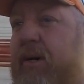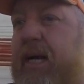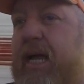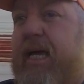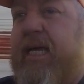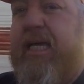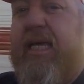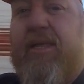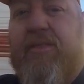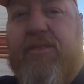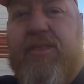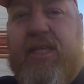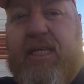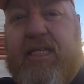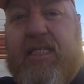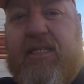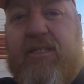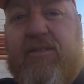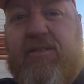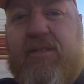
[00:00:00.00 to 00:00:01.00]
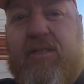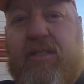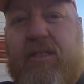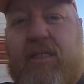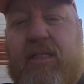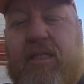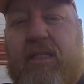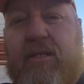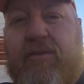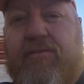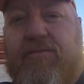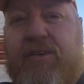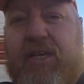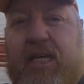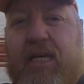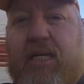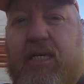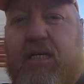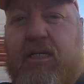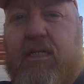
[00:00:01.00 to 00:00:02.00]
when I get this
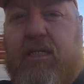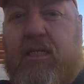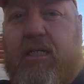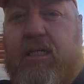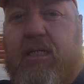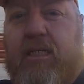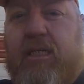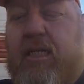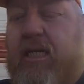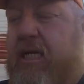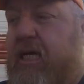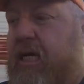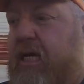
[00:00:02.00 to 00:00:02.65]
vehicle